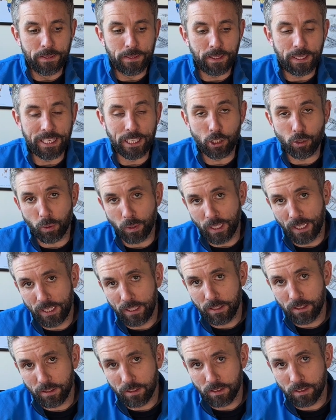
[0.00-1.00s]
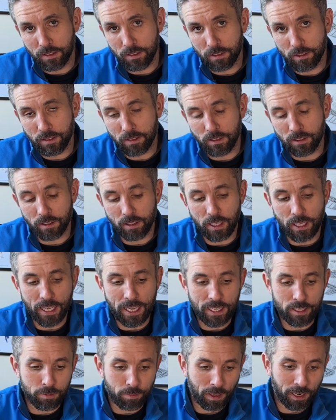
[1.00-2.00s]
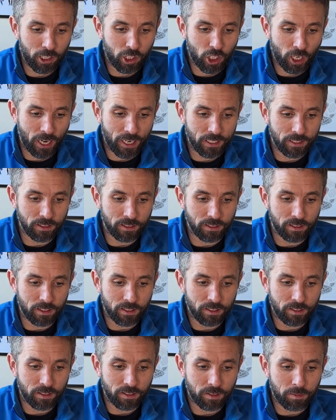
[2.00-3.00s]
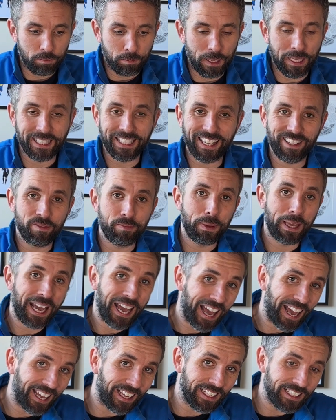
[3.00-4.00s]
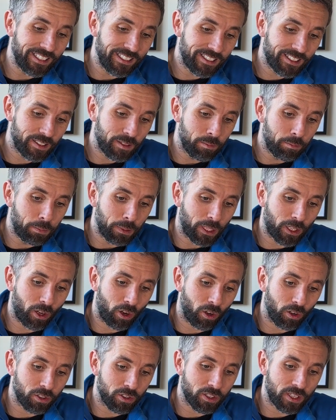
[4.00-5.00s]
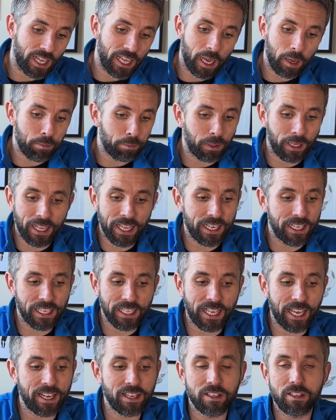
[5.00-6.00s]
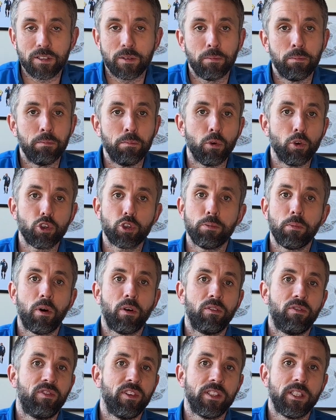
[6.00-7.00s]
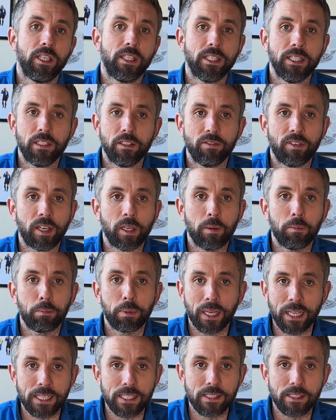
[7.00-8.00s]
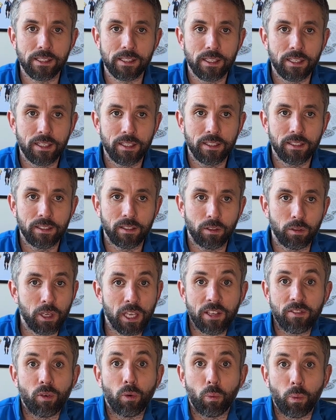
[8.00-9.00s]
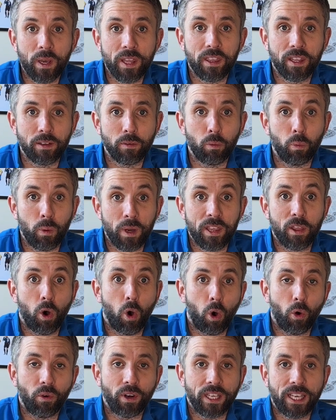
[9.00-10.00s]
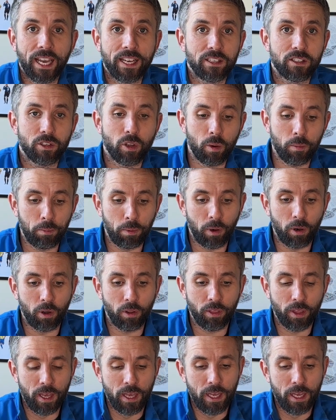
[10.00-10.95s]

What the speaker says: Equally, is my child being left behind because they are playing against much more physically developed players, either with or against, or both?